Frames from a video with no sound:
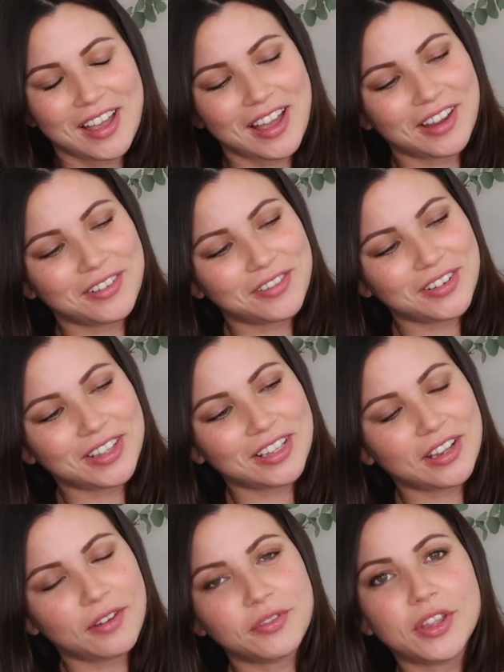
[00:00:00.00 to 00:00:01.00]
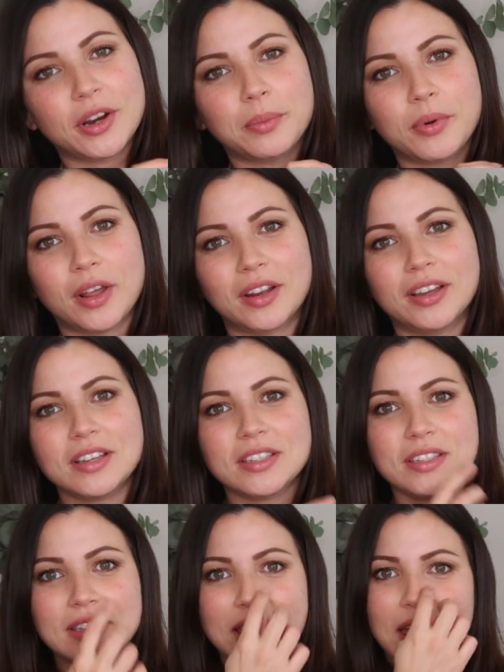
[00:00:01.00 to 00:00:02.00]
I really love their
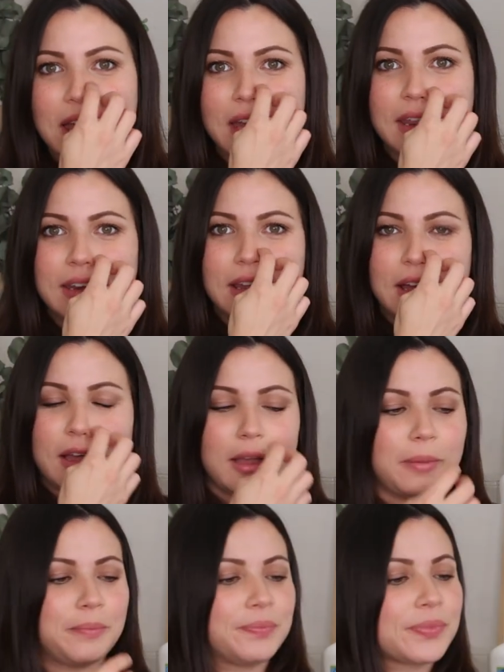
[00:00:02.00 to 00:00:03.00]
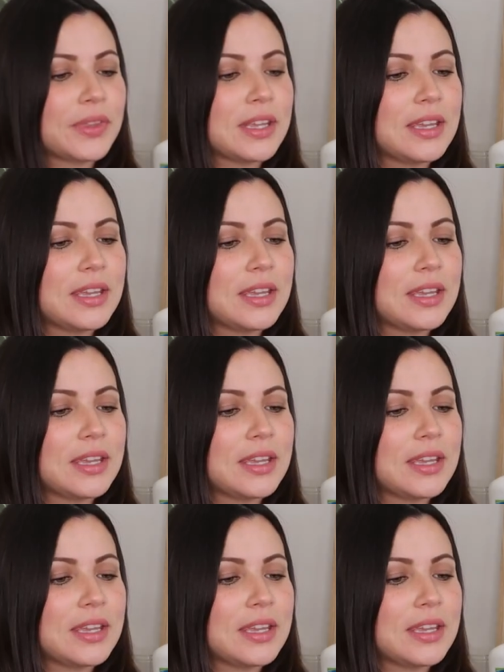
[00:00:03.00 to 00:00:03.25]
products and um,